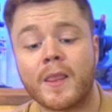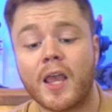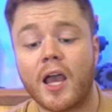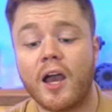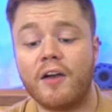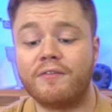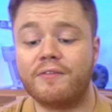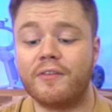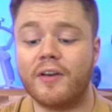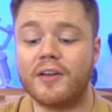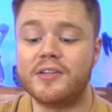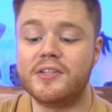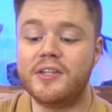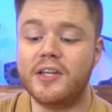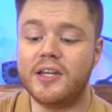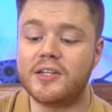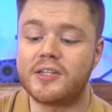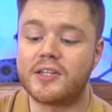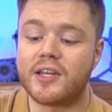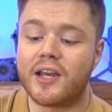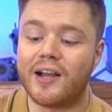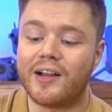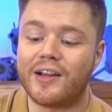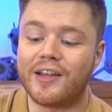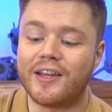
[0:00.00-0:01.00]
A fun
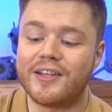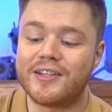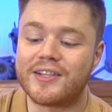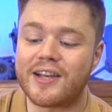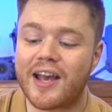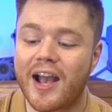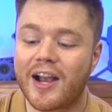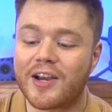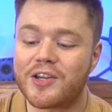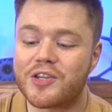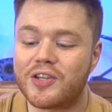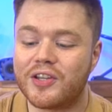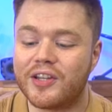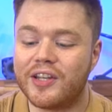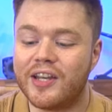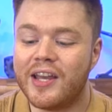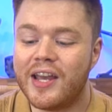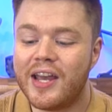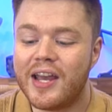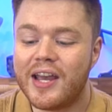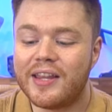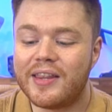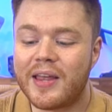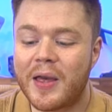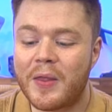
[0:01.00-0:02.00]
detail is actually
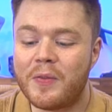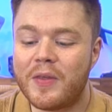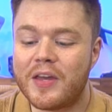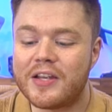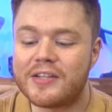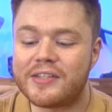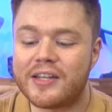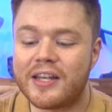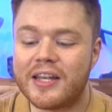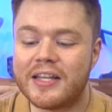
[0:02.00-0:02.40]
that this